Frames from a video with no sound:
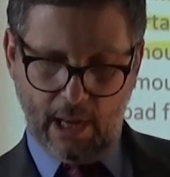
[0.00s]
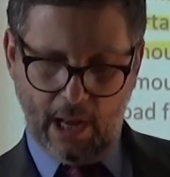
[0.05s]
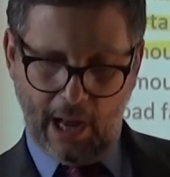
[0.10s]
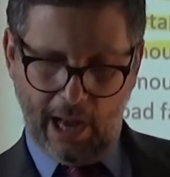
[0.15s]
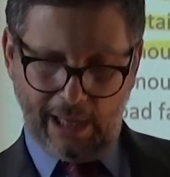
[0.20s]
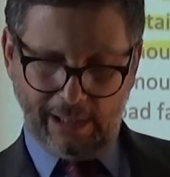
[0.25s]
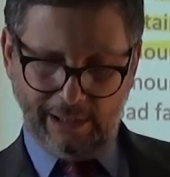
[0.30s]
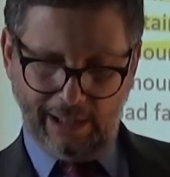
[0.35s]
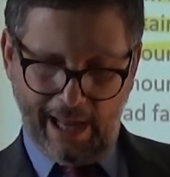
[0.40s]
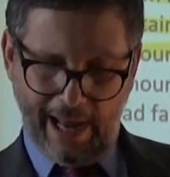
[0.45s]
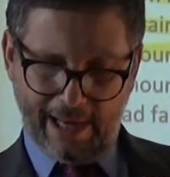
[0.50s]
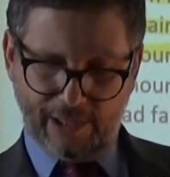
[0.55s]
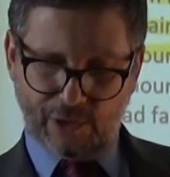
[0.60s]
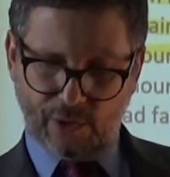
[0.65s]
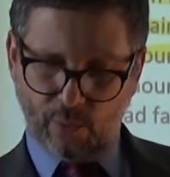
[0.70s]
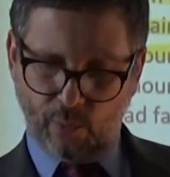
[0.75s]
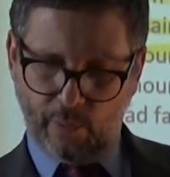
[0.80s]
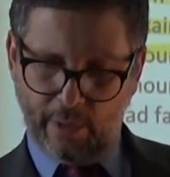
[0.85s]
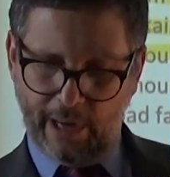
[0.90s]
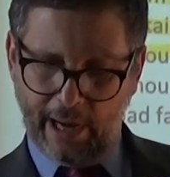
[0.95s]

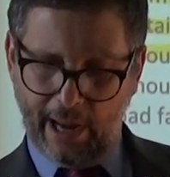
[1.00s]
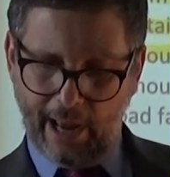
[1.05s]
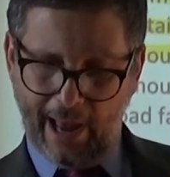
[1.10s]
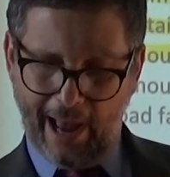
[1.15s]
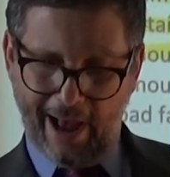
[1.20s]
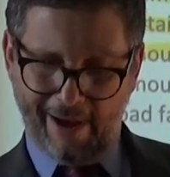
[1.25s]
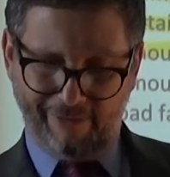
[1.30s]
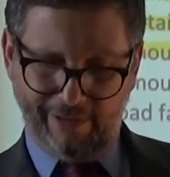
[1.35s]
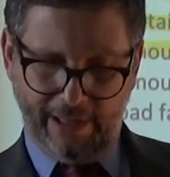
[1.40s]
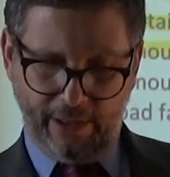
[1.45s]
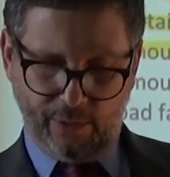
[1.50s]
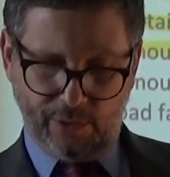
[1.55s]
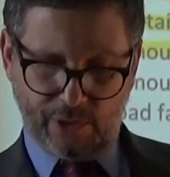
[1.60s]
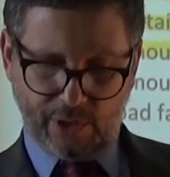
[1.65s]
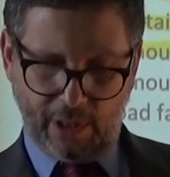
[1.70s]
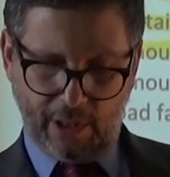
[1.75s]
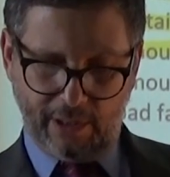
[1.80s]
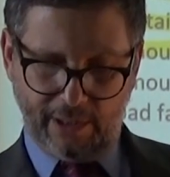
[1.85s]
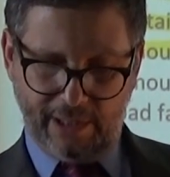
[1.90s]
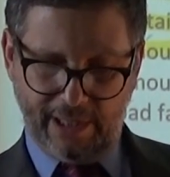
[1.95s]
unless we have legal
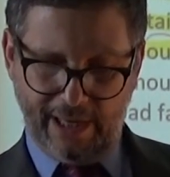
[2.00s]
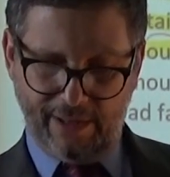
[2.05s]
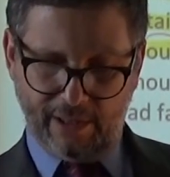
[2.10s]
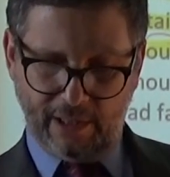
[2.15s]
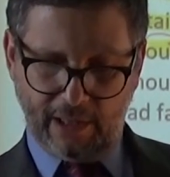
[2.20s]
certainty the